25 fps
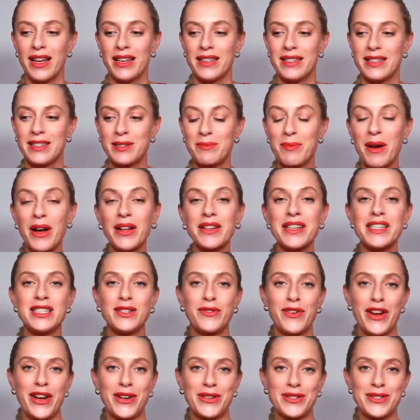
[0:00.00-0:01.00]
smell
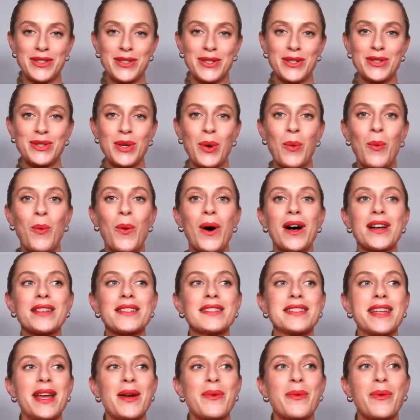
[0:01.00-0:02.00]
these fragrances
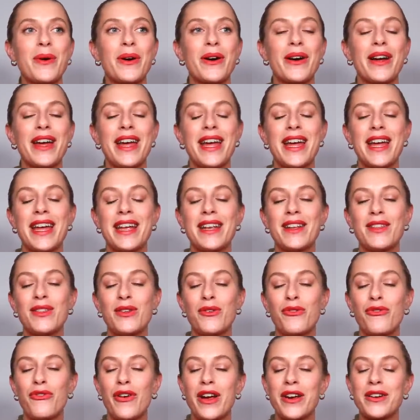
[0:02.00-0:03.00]
whilst they were in
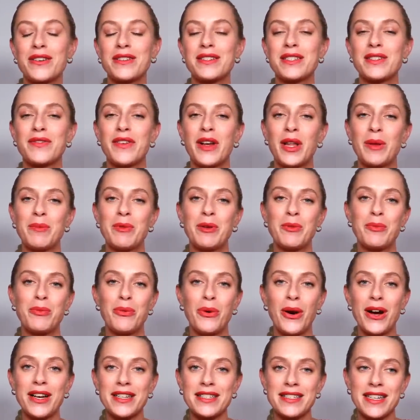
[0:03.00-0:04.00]
the fragrance development
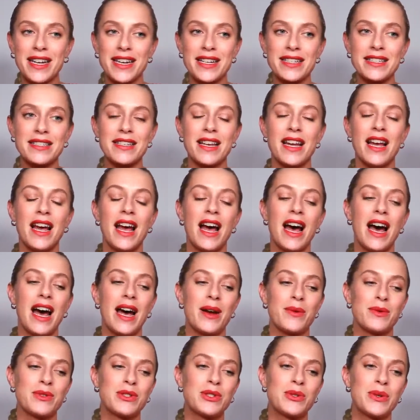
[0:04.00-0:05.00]
process.
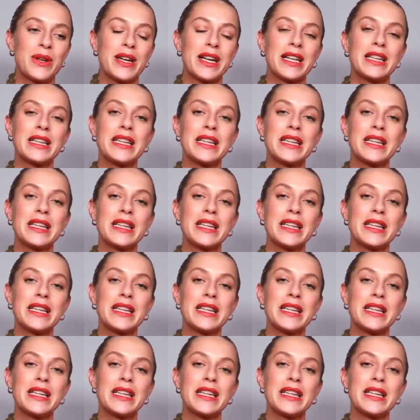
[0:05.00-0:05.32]
I was doing a